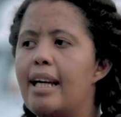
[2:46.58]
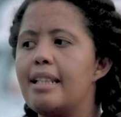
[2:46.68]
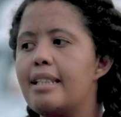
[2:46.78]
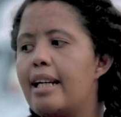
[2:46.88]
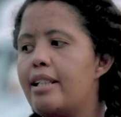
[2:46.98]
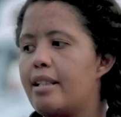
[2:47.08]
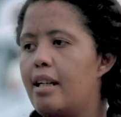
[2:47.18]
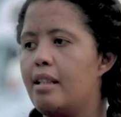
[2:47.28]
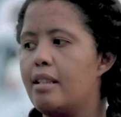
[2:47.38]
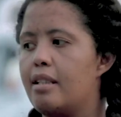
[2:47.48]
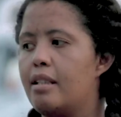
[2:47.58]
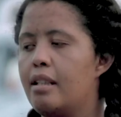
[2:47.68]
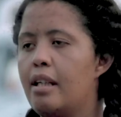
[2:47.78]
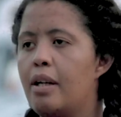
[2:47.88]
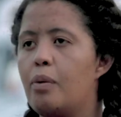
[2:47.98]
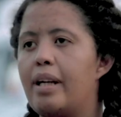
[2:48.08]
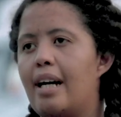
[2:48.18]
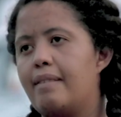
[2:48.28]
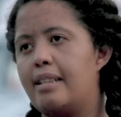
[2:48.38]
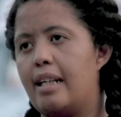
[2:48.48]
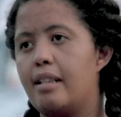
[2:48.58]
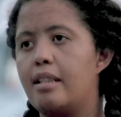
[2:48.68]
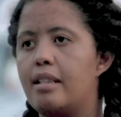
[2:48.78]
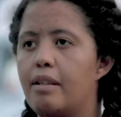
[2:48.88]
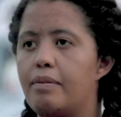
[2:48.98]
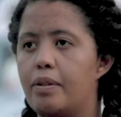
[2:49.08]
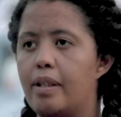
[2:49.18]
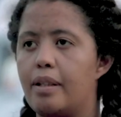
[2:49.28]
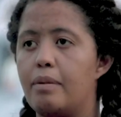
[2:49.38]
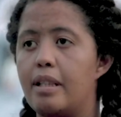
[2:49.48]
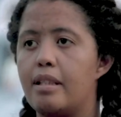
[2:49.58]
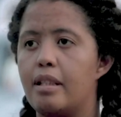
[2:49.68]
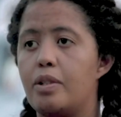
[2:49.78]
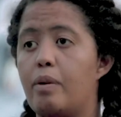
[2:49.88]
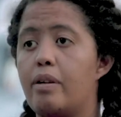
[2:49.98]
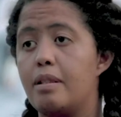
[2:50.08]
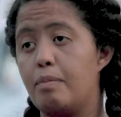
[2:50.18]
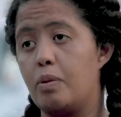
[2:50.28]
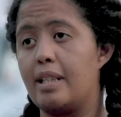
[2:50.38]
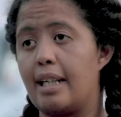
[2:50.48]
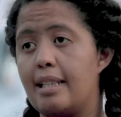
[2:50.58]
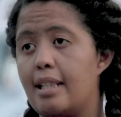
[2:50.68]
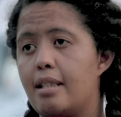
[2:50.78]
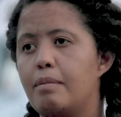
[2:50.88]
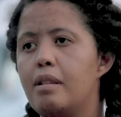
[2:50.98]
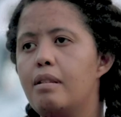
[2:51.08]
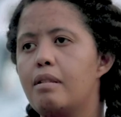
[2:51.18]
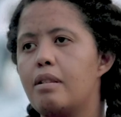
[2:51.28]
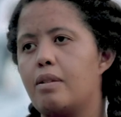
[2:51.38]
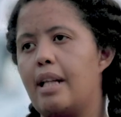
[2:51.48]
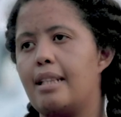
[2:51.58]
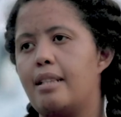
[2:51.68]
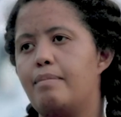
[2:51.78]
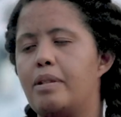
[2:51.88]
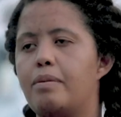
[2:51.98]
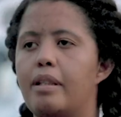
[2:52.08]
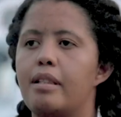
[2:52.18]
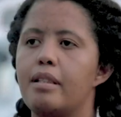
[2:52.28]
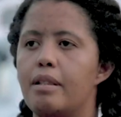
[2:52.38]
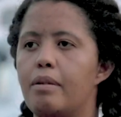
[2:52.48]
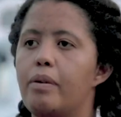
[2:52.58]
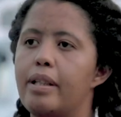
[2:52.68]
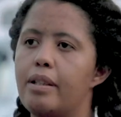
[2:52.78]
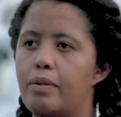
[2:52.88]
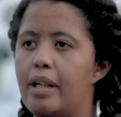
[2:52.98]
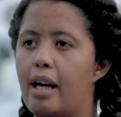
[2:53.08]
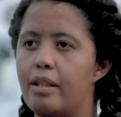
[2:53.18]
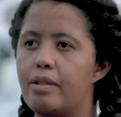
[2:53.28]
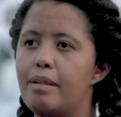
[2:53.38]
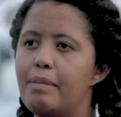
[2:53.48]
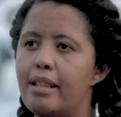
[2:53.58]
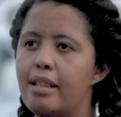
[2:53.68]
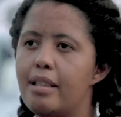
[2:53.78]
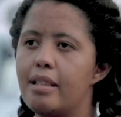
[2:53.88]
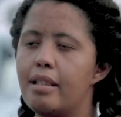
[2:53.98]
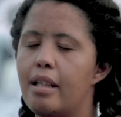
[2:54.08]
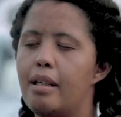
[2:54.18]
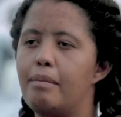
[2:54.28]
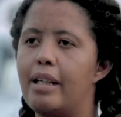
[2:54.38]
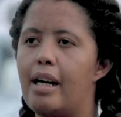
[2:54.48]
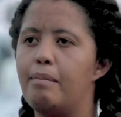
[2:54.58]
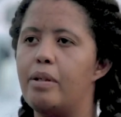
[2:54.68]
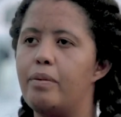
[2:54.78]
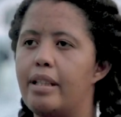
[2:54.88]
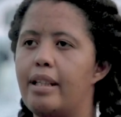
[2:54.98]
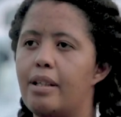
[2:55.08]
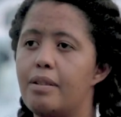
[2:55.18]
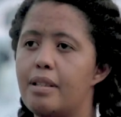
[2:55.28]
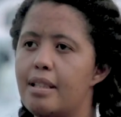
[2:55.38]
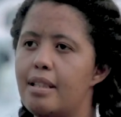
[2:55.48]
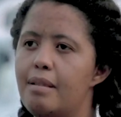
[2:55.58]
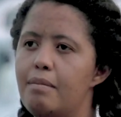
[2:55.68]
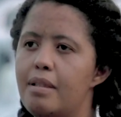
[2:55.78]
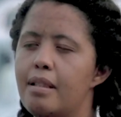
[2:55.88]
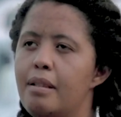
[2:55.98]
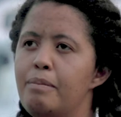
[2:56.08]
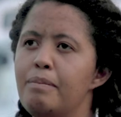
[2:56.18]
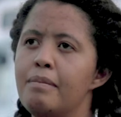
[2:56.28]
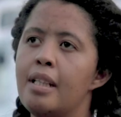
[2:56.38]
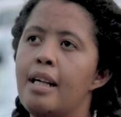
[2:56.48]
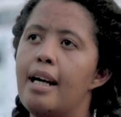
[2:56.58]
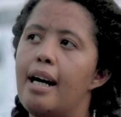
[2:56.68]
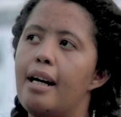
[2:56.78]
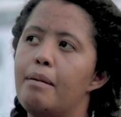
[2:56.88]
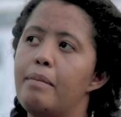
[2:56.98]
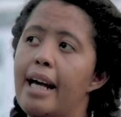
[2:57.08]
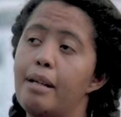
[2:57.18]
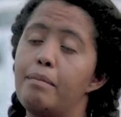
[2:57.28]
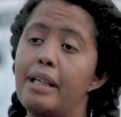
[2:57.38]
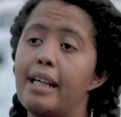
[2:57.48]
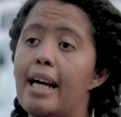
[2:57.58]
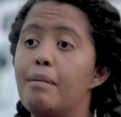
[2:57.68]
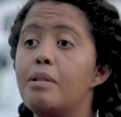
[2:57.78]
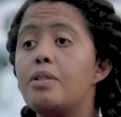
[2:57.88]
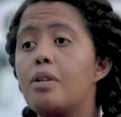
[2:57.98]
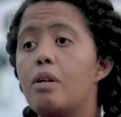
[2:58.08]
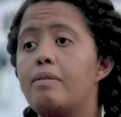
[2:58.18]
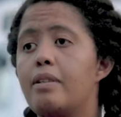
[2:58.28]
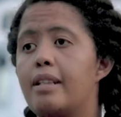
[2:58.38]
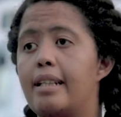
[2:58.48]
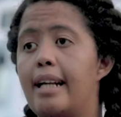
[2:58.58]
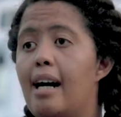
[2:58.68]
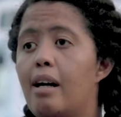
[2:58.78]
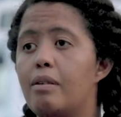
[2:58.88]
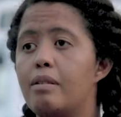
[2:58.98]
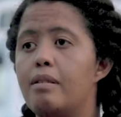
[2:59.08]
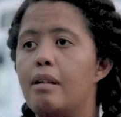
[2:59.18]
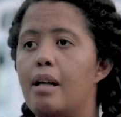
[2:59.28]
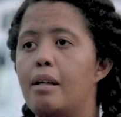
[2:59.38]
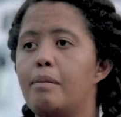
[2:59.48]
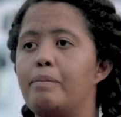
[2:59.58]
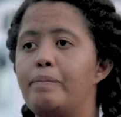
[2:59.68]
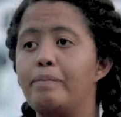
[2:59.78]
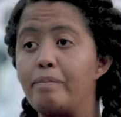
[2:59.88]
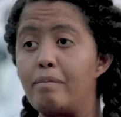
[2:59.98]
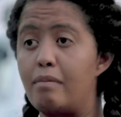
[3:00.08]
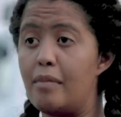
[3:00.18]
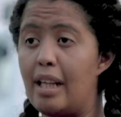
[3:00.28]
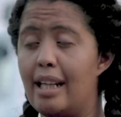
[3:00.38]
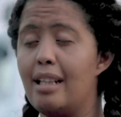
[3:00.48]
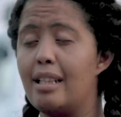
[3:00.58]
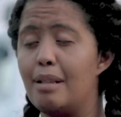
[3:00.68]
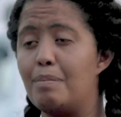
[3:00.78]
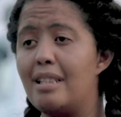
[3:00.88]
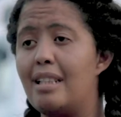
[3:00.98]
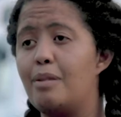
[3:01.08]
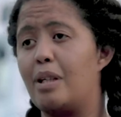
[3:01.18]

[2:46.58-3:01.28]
in Seychelles, we have a tendency of doing research where it's most accessible. So that's between 0 and 300 meters in our marine ecosystems. And being able to go further down in the deep sea